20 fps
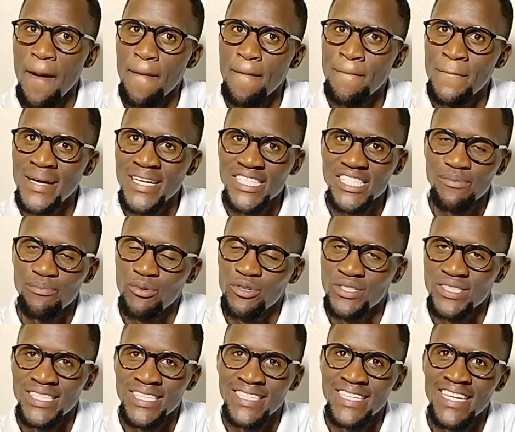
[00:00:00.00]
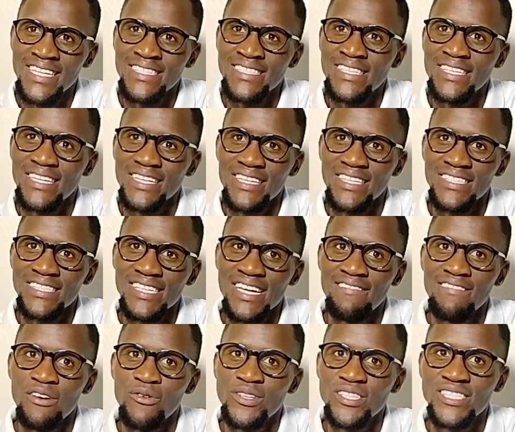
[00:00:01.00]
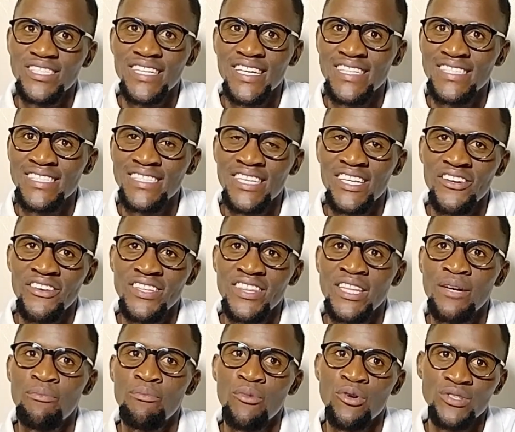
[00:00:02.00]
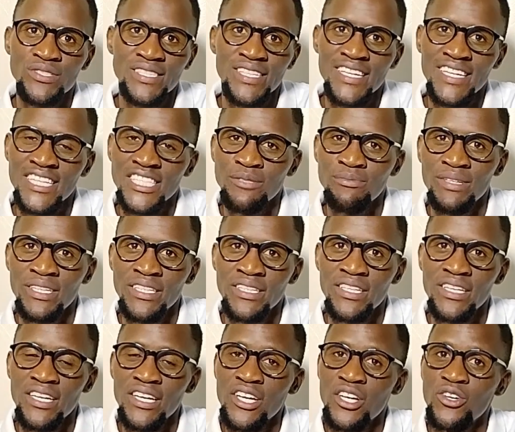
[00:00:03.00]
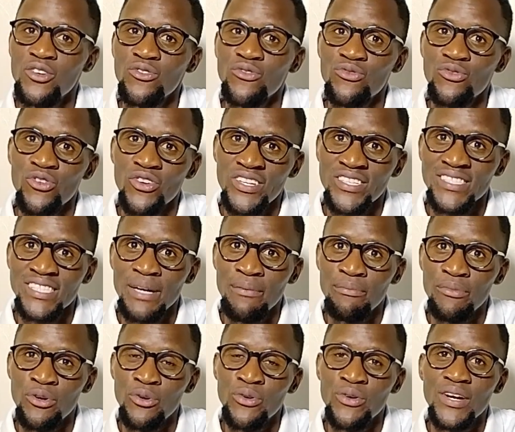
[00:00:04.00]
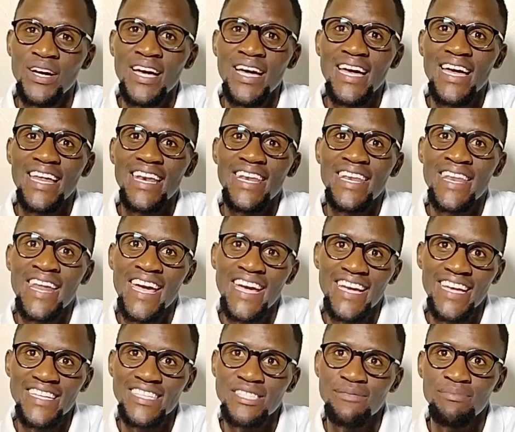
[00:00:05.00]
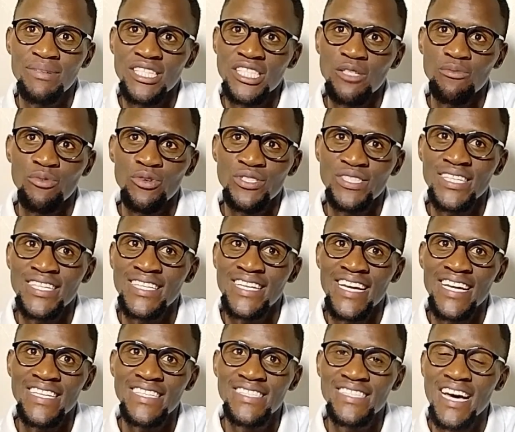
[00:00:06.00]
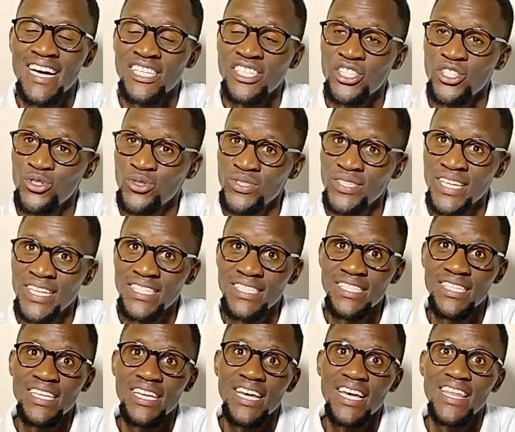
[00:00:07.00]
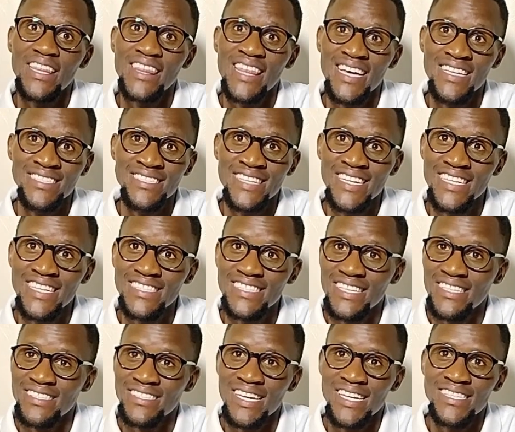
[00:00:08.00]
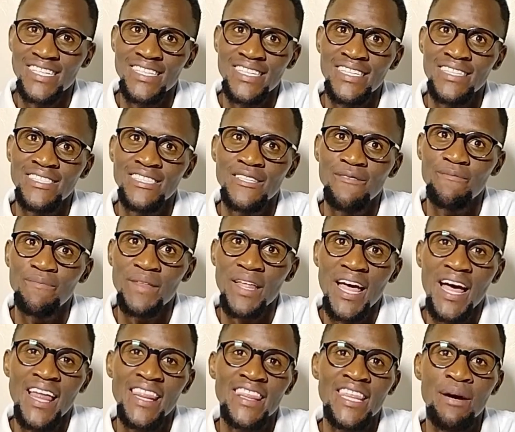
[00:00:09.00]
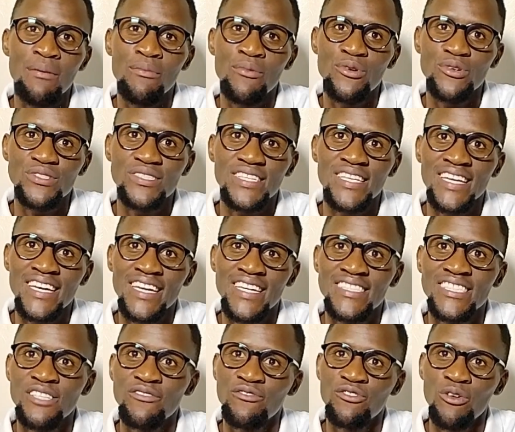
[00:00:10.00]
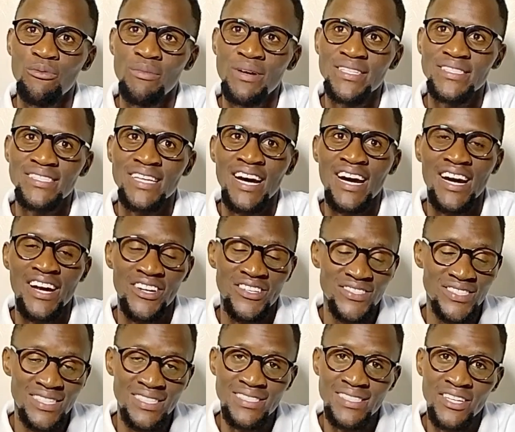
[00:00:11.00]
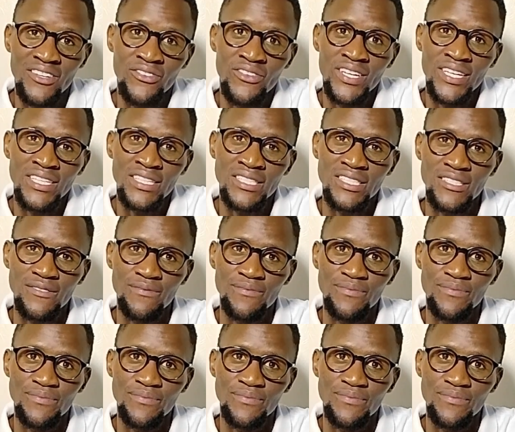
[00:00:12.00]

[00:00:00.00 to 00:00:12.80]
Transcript: Best posting days. Discover which days generate the most engagement. For example, Nike's best posting days are Tuesdays, Thursdays, and Saturdays, and their most engaging formats are carousels and reels.